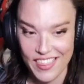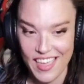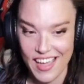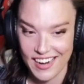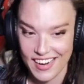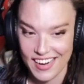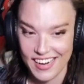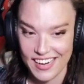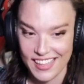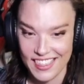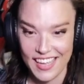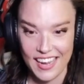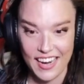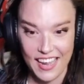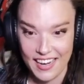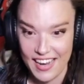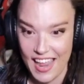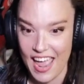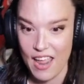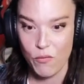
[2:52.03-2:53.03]
That kind of thing.
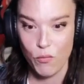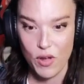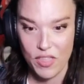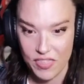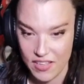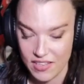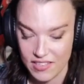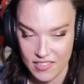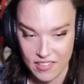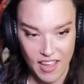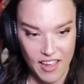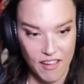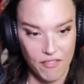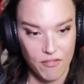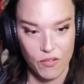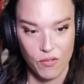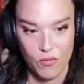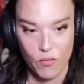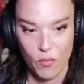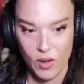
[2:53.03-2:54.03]
And and with this
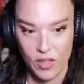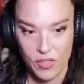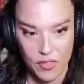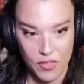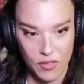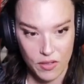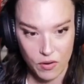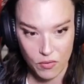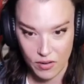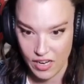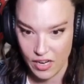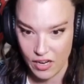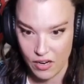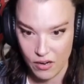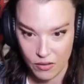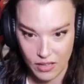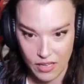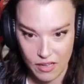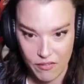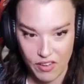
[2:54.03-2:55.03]
life and with you
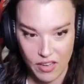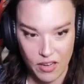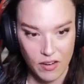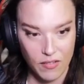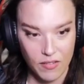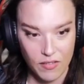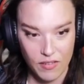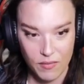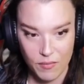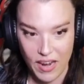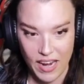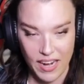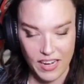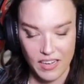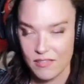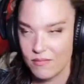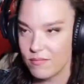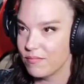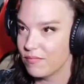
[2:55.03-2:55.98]
know living my